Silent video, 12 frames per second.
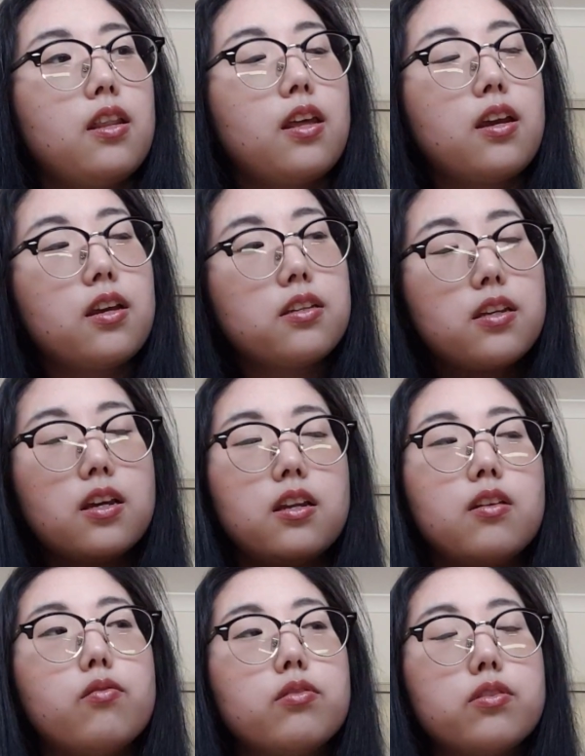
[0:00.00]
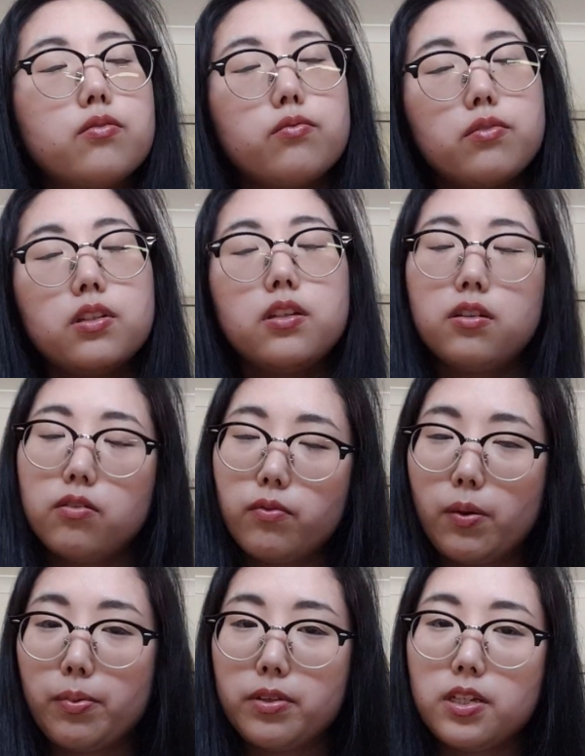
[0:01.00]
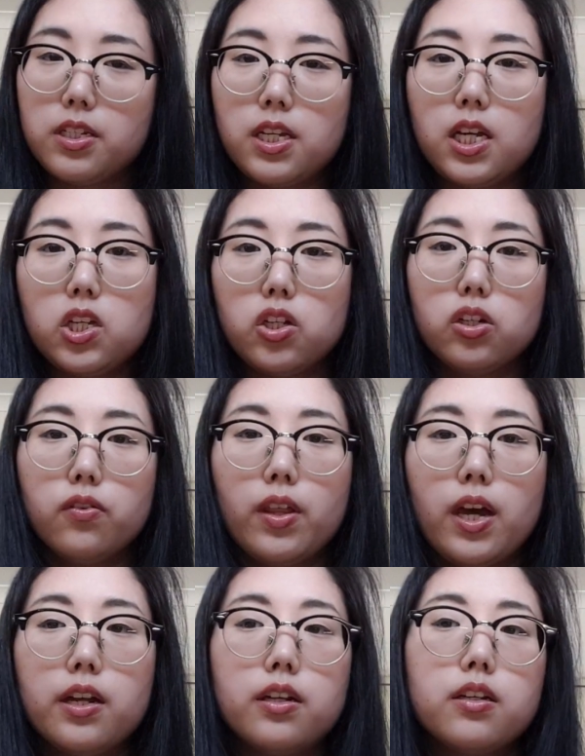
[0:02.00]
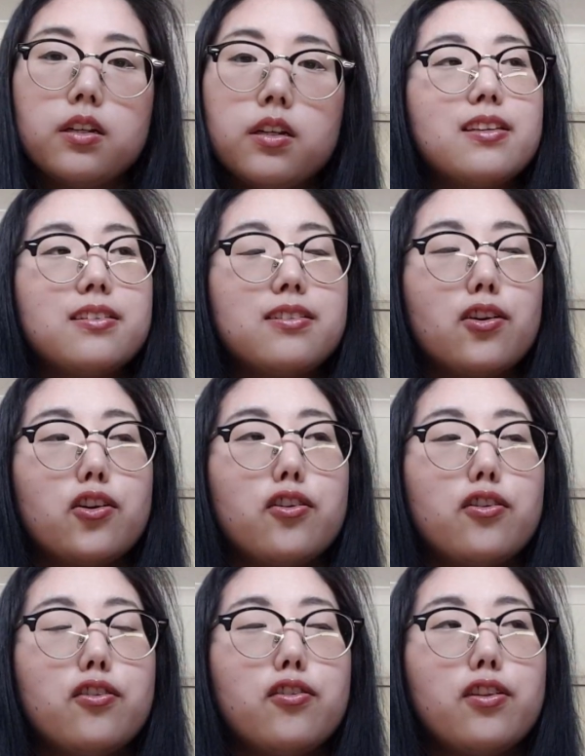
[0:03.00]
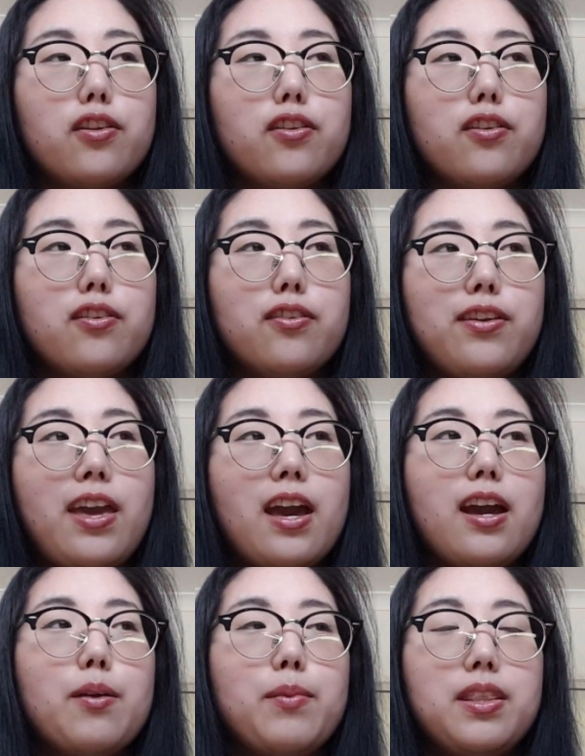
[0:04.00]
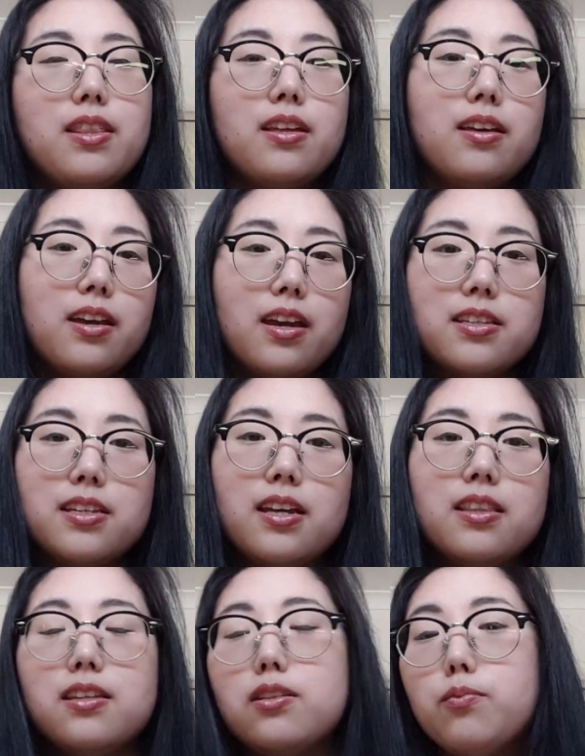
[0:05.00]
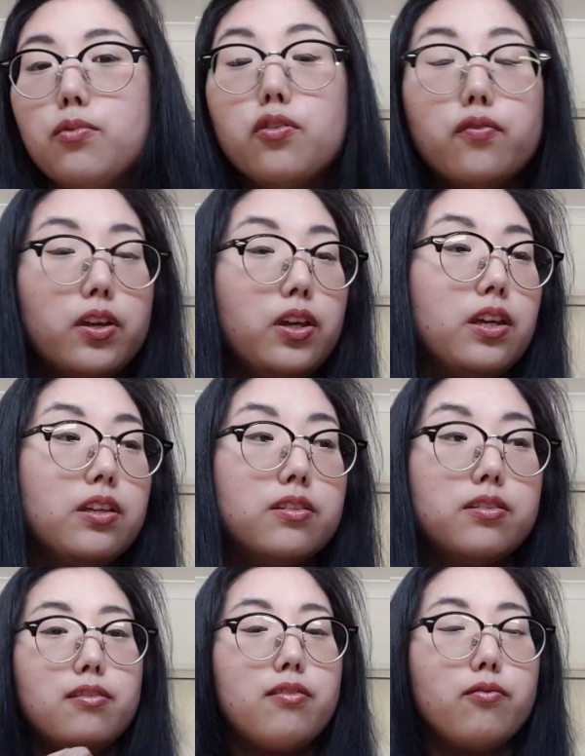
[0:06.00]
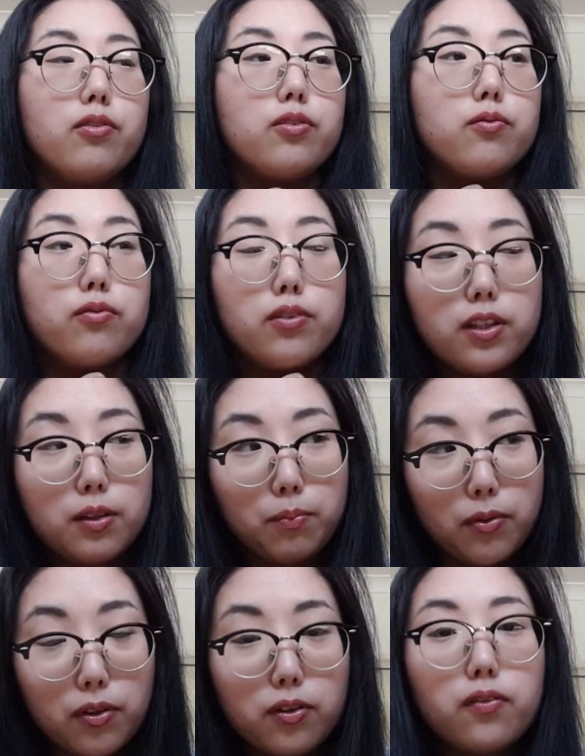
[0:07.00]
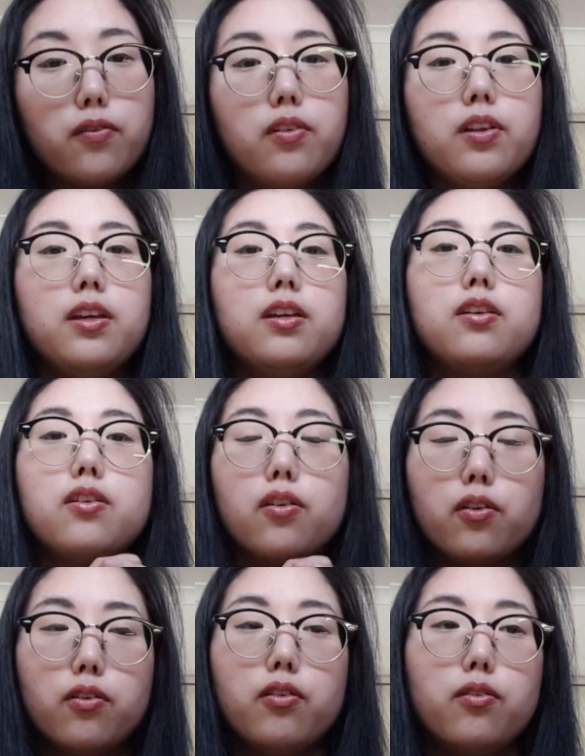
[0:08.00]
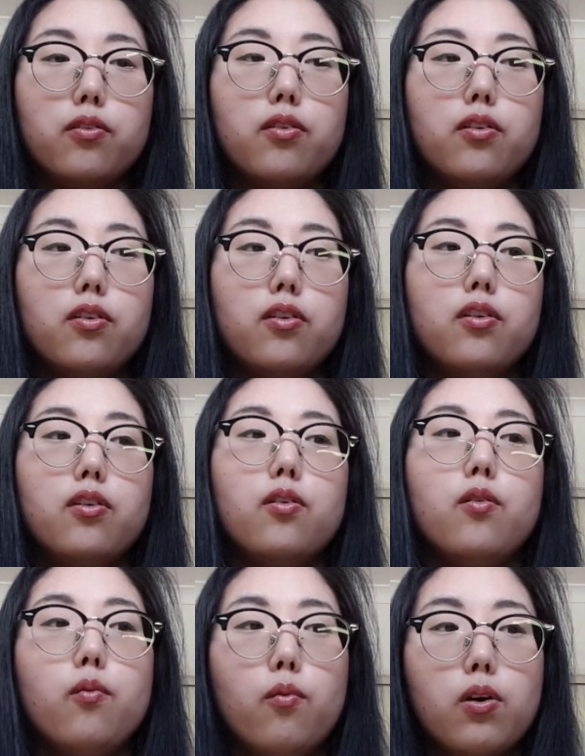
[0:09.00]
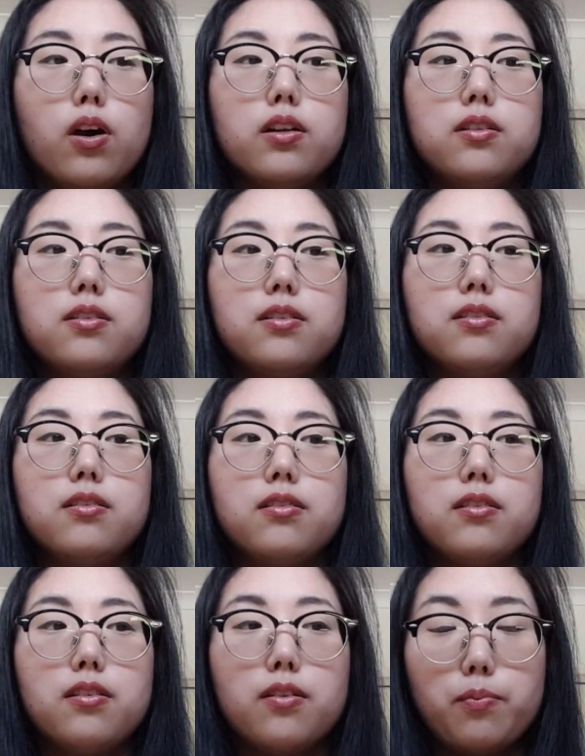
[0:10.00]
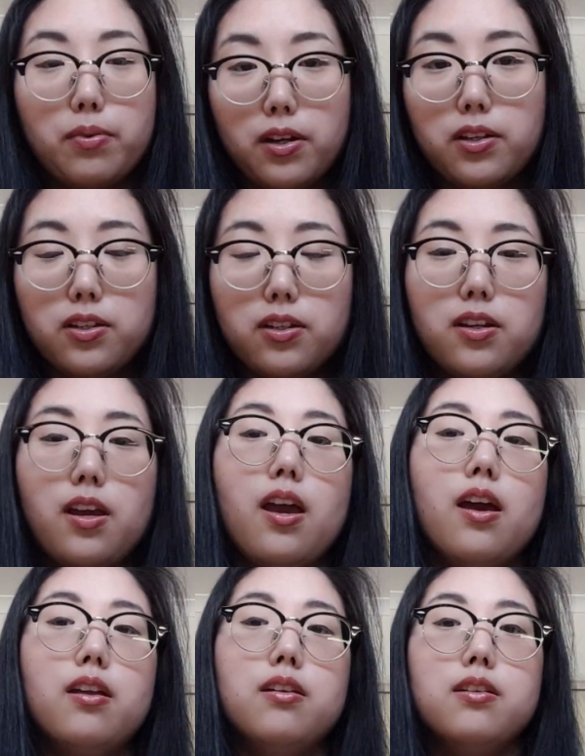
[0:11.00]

like I said, it was a really good representation of that. So, yeah, I mean, like I said, this movie was really beautifully shown what depression and